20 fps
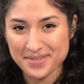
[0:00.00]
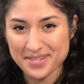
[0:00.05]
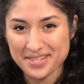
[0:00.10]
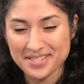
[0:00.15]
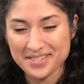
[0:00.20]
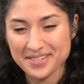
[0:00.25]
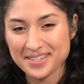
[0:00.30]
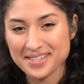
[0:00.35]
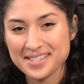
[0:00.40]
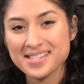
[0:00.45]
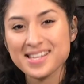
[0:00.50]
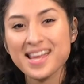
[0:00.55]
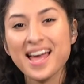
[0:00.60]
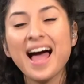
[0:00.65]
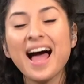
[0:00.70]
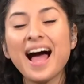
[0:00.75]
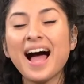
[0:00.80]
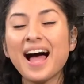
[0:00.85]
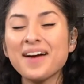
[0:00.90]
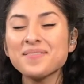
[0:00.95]
resource.
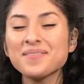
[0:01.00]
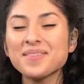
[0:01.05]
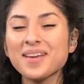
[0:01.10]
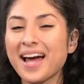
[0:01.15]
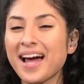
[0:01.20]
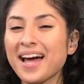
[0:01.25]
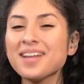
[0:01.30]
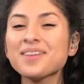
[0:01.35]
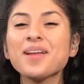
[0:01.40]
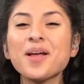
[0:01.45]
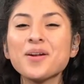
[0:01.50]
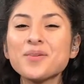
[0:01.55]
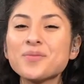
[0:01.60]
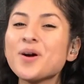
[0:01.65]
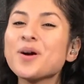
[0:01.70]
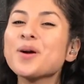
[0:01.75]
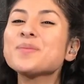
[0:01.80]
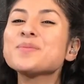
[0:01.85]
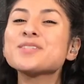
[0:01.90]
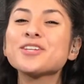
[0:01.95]
I'm Kat, and
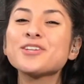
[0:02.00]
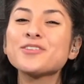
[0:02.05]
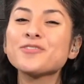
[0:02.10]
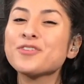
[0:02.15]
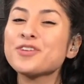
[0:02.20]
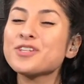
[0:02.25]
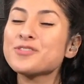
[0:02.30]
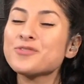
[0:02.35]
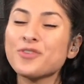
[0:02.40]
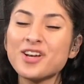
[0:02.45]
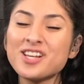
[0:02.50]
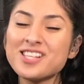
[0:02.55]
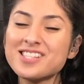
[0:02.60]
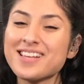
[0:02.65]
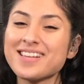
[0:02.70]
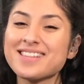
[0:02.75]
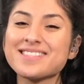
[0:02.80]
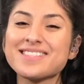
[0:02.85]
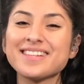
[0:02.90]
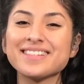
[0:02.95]
welcome to your first voice
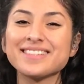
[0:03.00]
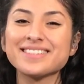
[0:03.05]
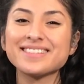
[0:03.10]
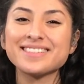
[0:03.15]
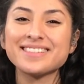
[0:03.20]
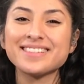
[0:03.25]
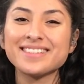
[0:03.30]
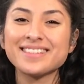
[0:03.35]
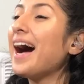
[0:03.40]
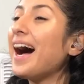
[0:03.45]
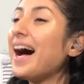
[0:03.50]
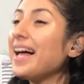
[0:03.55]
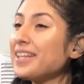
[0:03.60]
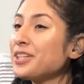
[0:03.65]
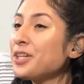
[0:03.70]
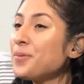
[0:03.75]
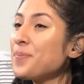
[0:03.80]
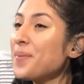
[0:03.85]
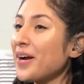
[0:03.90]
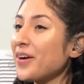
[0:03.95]
lesson. A
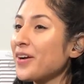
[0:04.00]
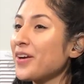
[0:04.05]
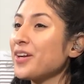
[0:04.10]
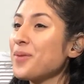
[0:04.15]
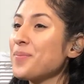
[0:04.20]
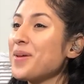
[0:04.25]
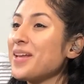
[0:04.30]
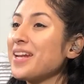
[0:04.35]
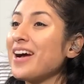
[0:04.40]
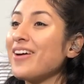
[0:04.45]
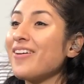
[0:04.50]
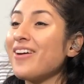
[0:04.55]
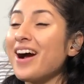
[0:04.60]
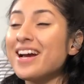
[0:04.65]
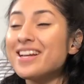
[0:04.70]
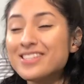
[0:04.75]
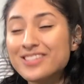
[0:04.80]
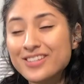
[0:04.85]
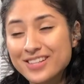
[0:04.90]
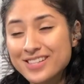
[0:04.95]
little background on me and how
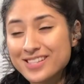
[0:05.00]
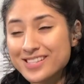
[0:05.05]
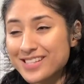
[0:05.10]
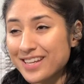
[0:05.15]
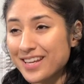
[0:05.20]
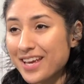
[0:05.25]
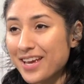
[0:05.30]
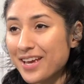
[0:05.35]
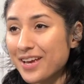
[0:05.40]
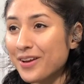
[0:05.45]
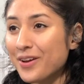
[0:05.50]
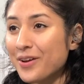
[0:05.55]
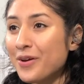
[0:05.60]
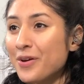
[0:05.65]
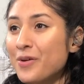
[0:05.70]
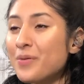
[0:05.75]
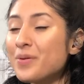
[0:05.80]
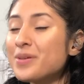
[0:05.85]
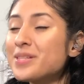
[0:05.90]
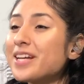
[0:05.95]
I started singing
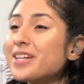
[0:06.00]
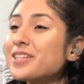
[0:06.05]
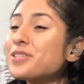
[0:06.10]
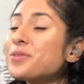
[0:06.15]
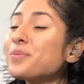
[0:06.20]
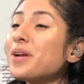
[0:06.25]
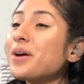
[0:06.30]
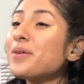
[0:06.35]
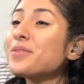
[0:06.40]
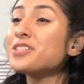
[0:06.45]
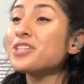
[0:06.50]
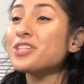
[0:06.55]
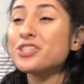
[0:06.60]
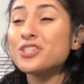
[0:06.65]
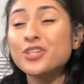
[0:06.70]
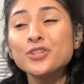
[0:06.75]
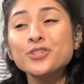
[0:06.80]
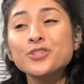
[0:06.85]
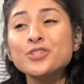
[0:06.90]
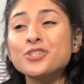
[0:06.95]
was actually when I was in a
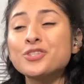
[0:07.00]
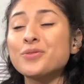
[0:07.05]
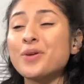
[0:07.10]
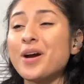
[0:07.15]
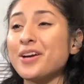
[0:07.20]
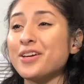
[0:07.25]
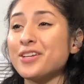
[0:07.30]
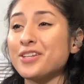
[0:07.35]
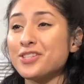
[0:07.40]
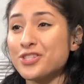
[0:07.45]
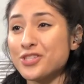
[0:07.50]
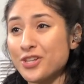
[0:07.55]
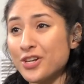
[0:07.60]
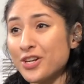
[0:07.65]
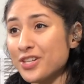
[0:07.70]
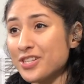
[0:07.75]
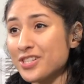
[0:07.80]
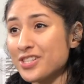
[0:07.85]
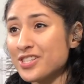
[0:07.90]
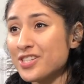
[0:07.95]
children's choir at a
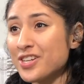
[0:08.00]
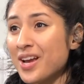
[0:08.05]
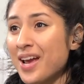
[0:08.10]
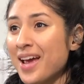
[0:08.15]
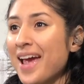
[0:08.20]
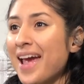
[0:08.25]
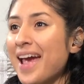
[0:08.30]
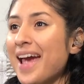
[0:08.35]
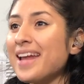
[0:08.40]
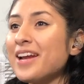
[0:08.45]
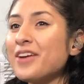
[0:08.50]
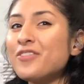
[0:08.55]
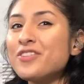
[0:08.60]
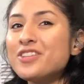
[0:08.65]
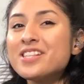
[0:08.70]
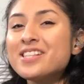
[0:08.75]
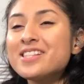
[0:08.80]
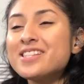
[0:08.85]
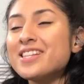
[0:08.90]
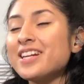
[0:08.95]
church. And ever
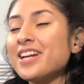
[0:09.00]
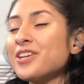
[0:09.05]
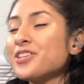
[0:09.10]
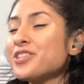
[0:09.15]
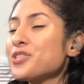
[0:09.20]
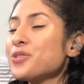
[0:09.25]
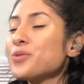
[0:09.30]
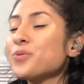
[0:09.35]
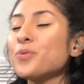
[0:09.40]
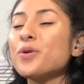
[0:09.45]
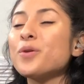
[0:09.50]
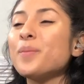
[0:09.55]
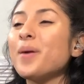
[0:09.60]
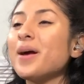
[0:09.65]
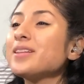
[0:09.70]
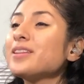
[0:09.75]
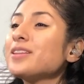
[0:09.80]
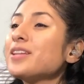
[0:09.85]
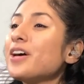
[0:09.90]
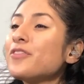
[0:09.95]
since then, I just grew in
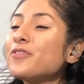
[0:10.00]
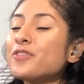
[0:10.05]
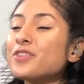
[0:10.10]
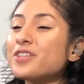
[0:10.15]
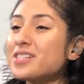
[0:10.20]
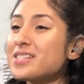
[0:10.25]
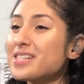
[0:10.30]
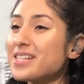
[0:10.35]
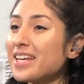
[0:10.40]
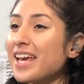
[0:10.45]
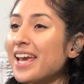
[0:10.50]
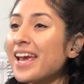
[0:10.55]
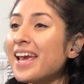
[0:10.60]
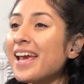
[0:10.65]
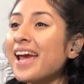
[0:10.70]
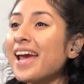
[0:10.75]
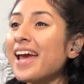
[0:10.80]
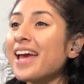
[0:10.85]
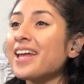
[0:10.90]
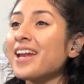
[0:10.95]
my love for
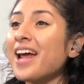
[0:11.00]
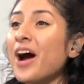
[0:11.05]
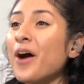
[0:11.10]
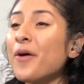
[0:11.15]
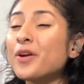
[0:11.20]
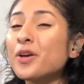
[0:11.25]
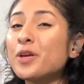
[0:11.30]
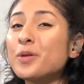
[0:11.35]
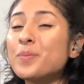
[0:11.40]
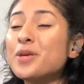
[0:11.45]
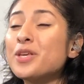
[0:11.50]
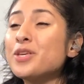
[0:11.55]
singing and how it could be